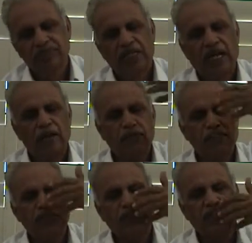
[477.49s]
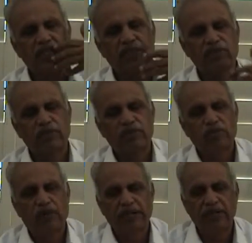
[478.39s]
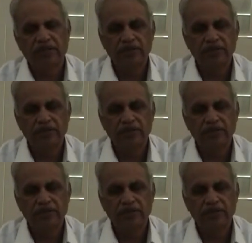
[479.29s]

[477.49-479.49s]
happens within the human body.